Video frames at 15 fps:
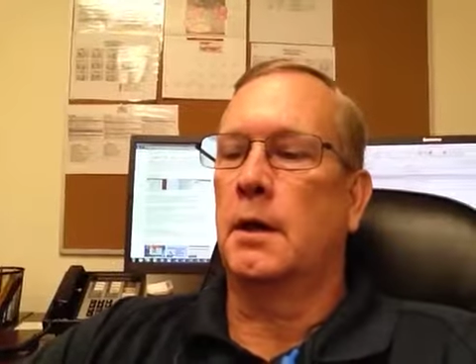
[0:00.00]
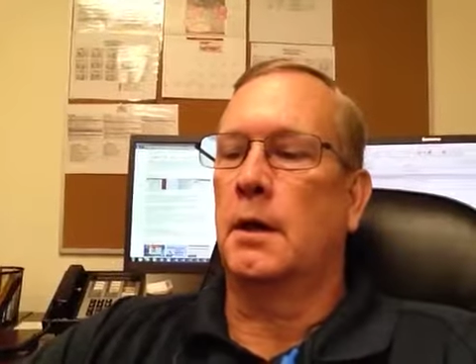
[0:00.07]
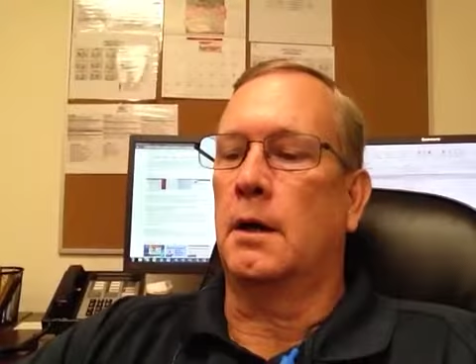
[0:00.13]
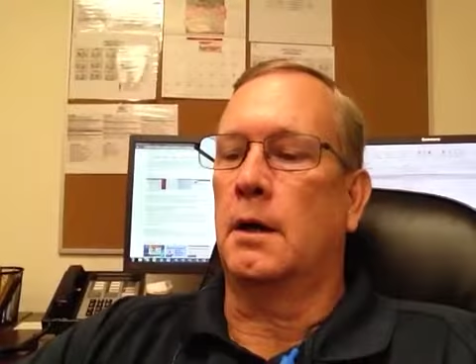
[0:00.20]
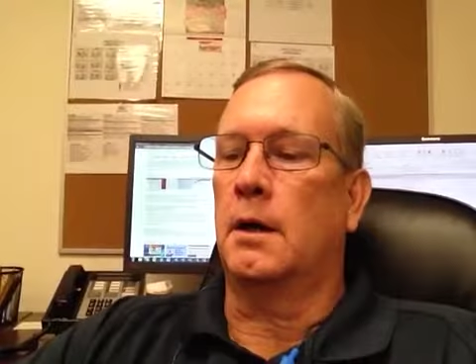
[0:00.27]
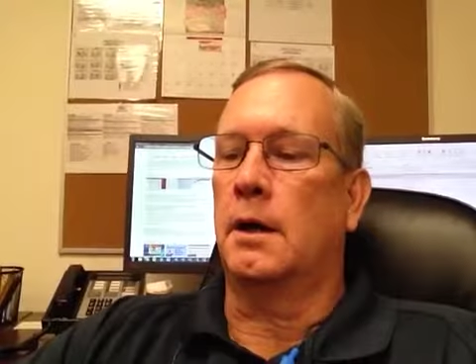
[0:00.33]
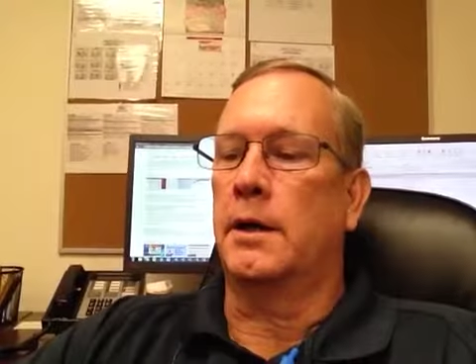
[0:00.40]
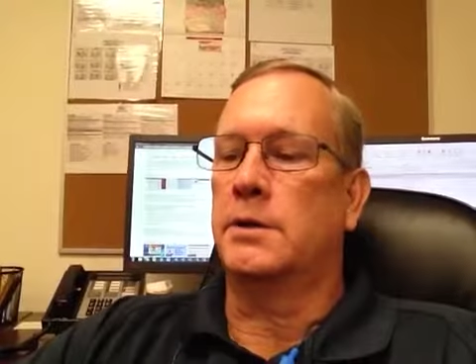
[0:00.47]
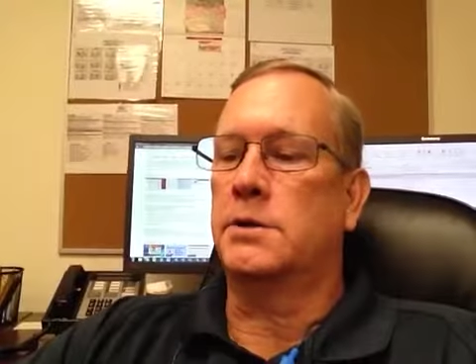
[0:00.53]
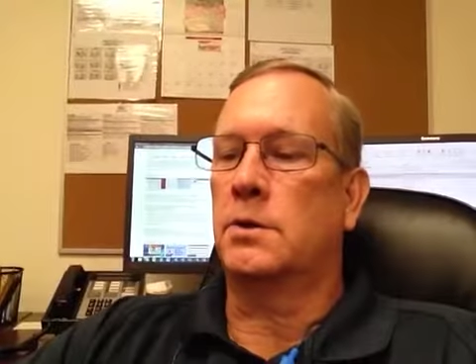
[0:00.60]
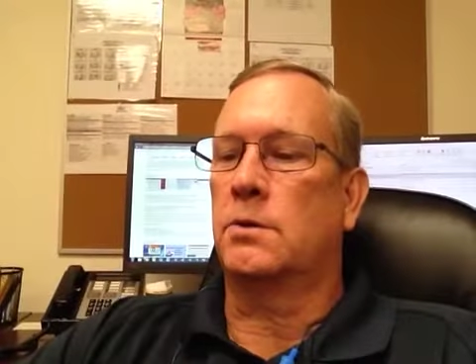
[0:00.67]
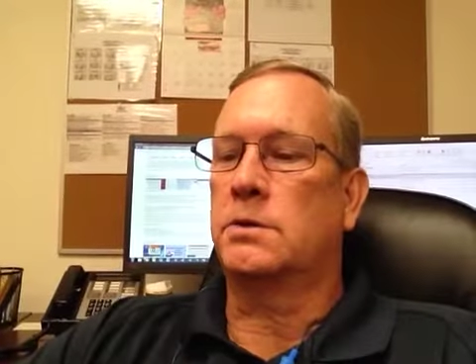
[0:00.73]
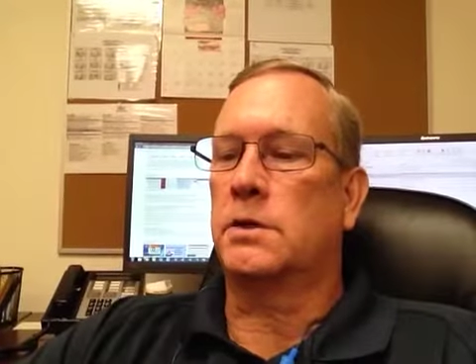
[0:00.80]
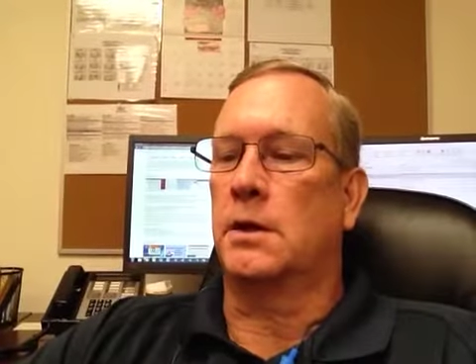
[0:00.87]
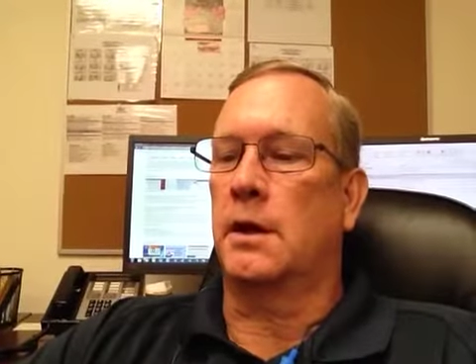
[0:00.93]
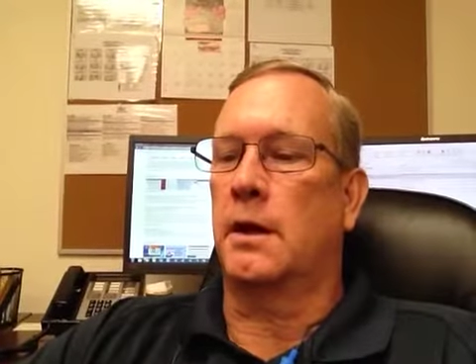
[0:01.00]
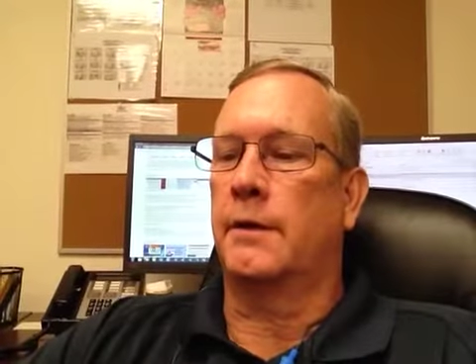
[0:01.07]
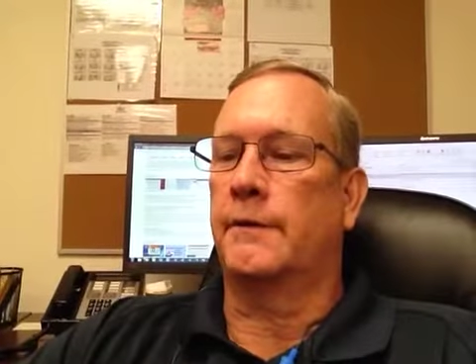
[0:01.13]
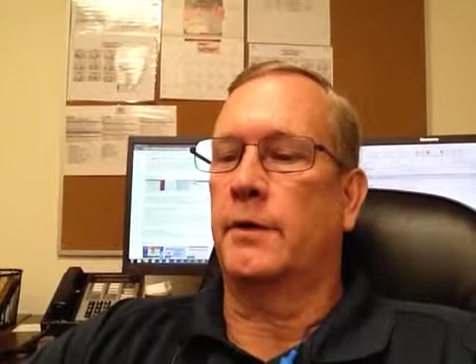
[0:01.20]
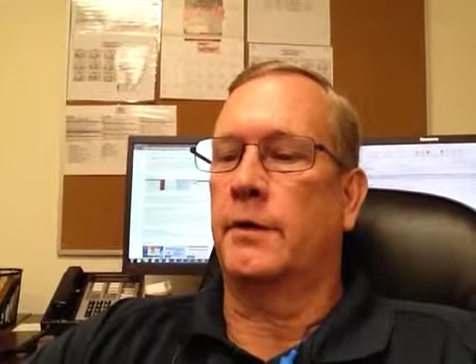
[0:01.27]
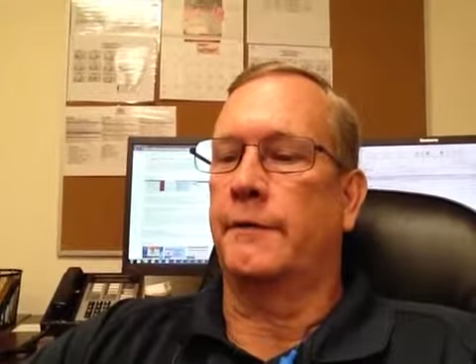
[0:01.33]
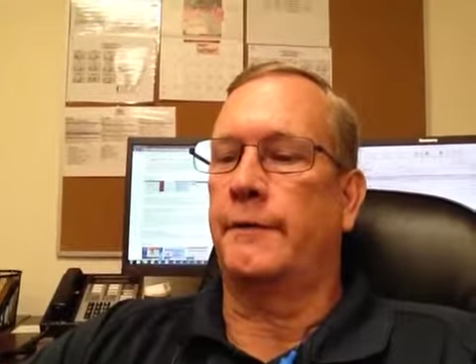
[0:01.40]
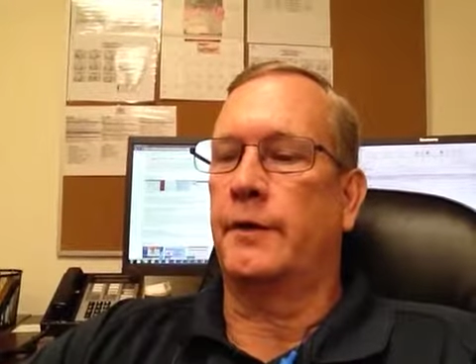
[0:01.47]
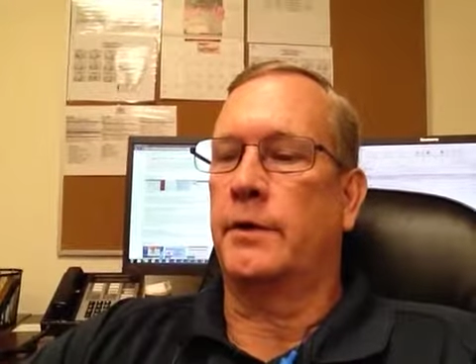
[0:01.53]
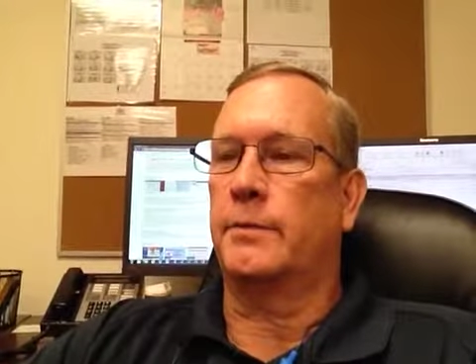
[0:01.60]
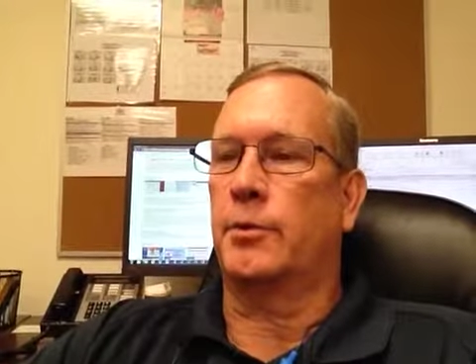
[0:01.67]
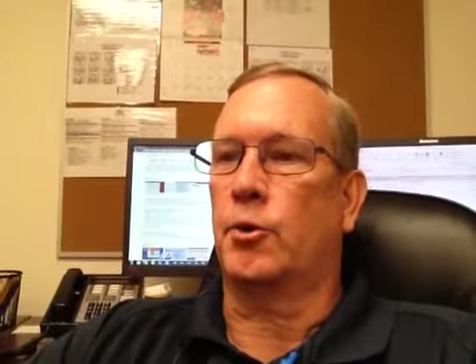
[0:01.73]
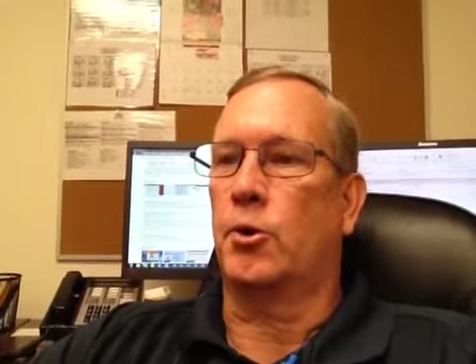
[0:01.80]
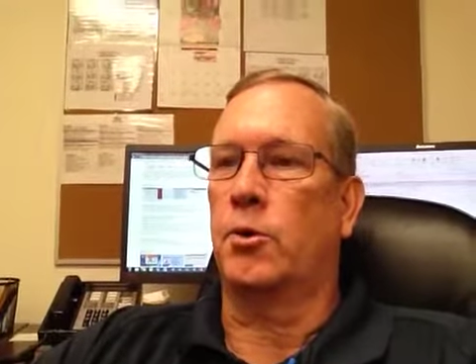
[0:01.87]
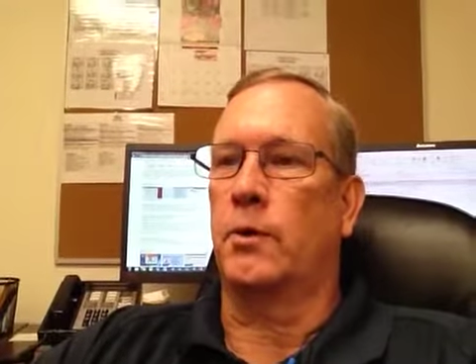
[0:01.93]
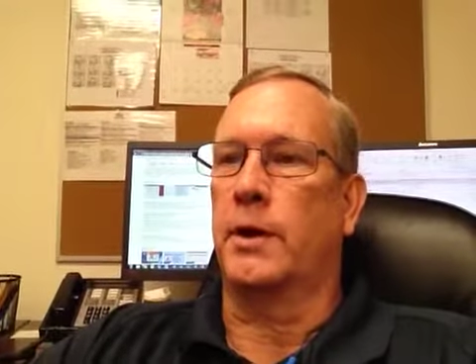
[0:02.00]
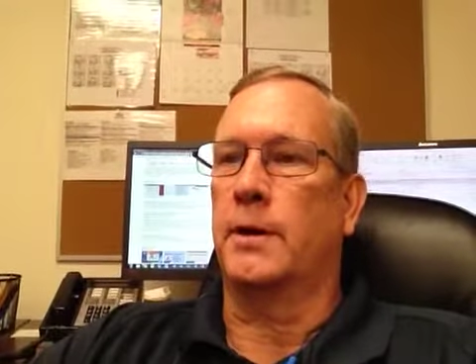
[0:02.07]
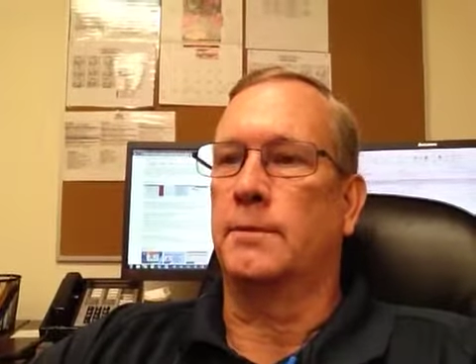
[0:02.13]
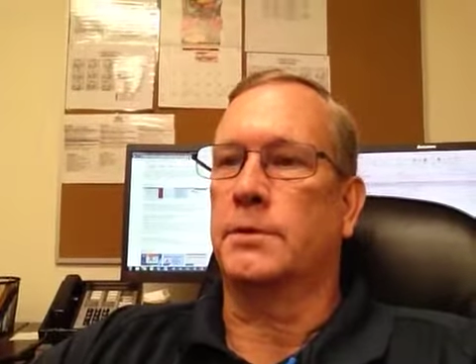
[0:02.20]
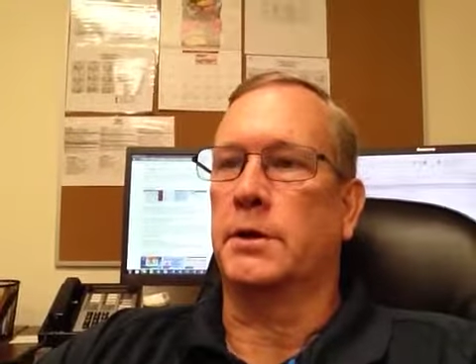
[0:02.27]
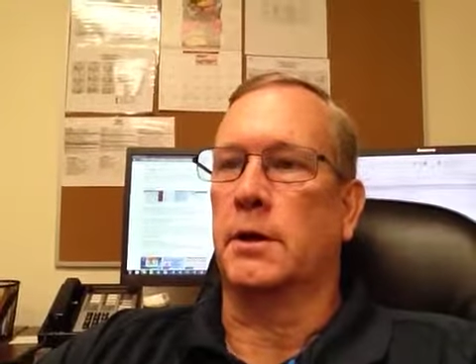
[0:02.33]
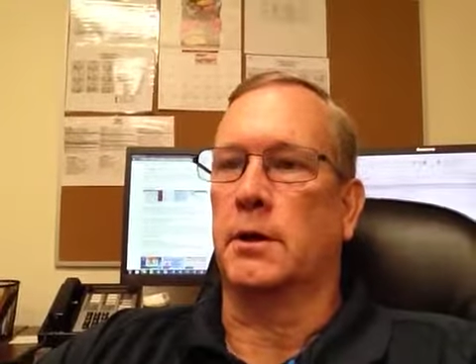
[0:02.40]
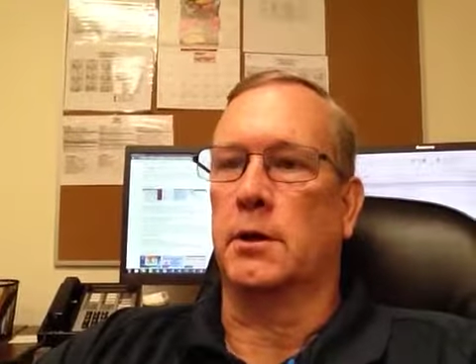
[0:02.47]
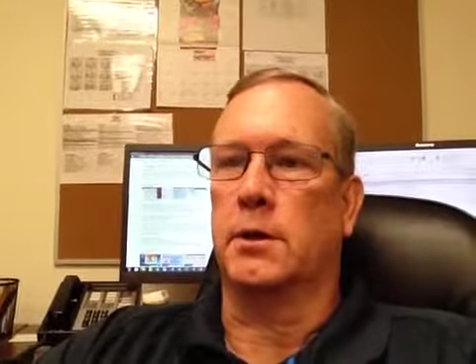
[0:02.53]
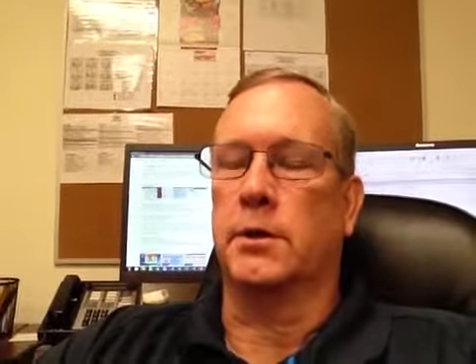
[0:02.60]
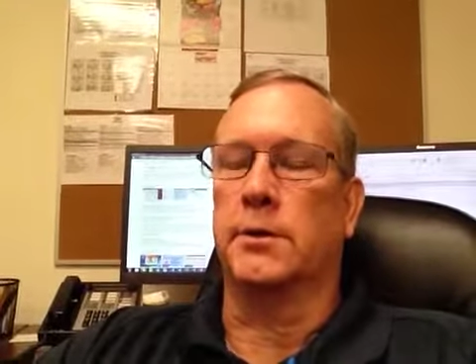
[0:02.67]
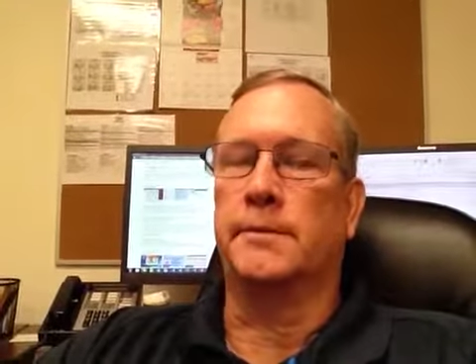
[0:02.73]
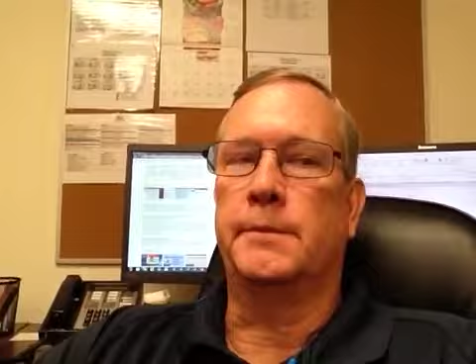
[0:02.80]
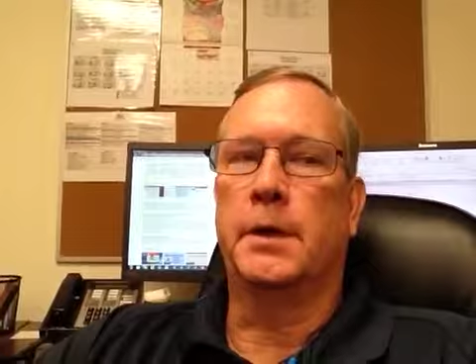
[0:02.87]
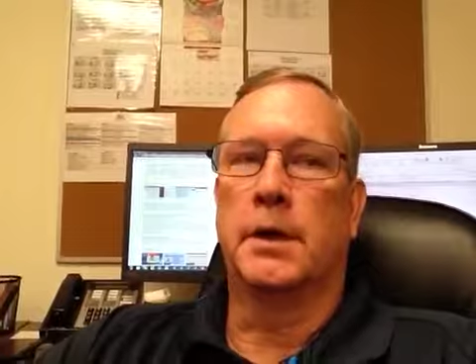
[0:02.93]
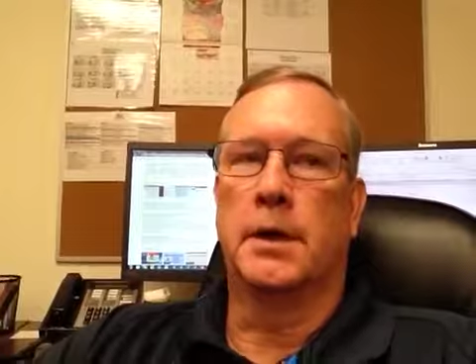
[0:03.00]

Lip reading: And so it's a very fun program to learn.